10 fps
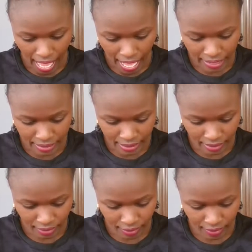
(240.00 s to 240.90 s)
And
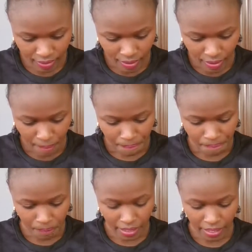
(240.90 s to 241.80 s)

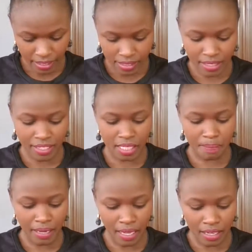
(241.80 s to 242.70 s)
yes, this
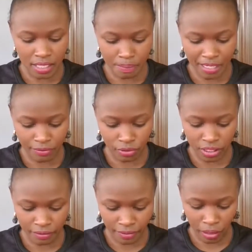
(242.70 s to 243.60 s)
smartphone
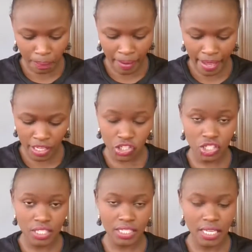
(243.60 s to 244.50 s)
developer
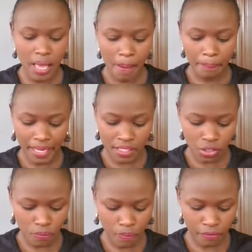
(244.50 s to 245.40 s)
HTC plans
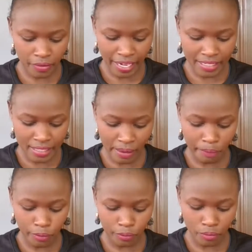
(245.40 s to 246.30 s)
to provide
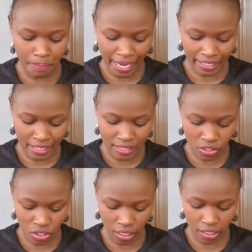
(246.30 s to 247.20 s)
support for Binance
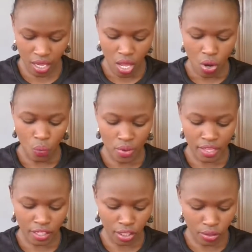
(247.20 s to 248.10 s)
Chain with a
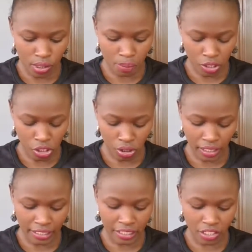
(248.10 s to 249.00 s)
new special
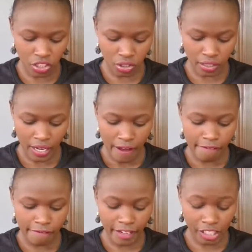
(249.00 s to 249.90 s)
edition
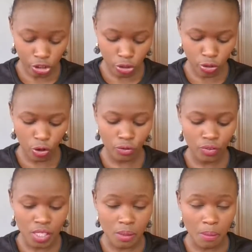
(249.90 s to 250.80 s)
version of
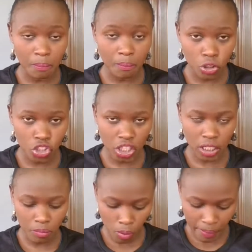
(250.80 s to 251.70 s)
its
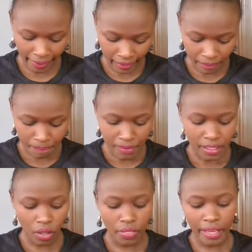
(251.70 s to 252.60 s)
blockchain mobile.
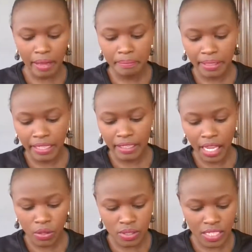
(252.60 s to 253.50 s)
Now, the company
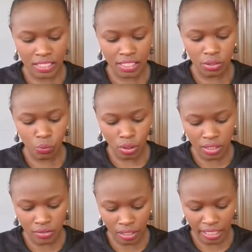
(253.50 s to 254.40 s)
announced that it would
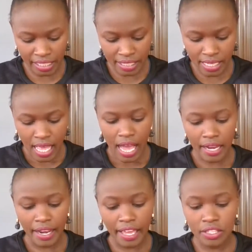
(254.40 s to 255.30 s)
release
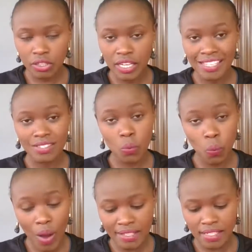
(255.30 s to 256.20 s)
an Exodus
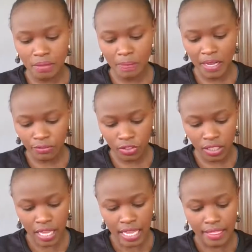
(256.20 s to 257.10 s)
1 smartphone
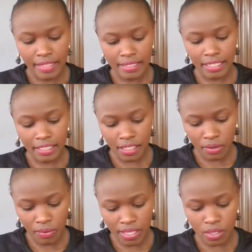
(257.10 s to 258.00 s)
that
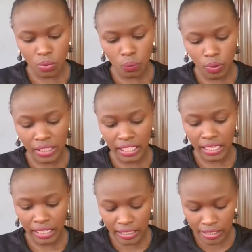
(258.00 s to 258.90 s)
integrates with
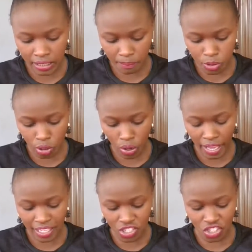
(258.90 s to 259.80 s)
crypto
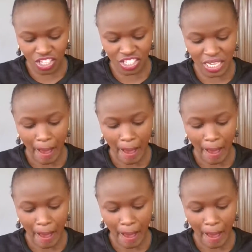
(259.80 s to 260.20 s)
exchange